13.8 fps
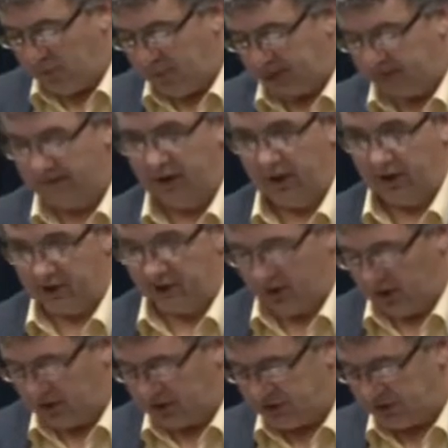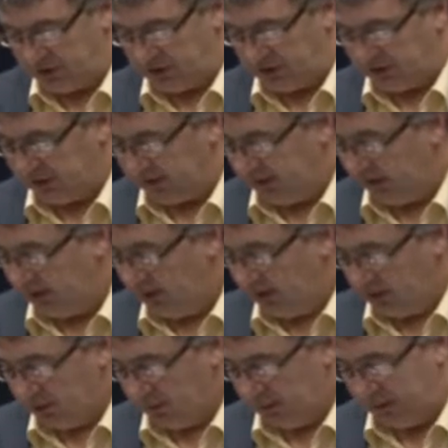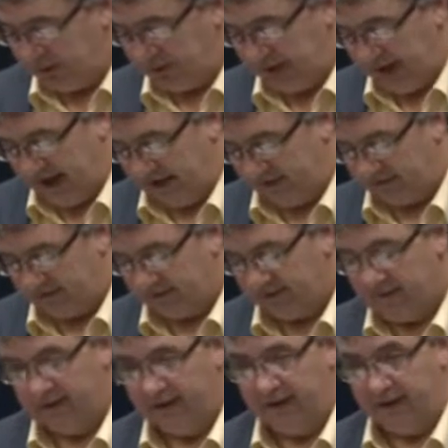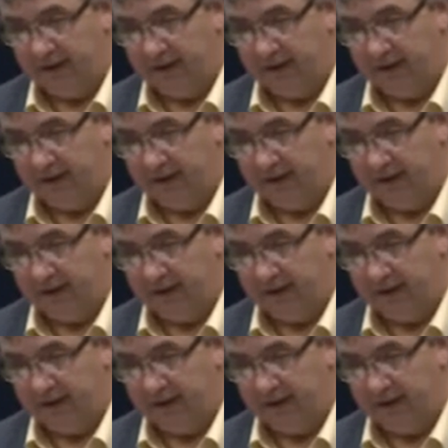are reporting on the longitudinal study Growing Up in Ireland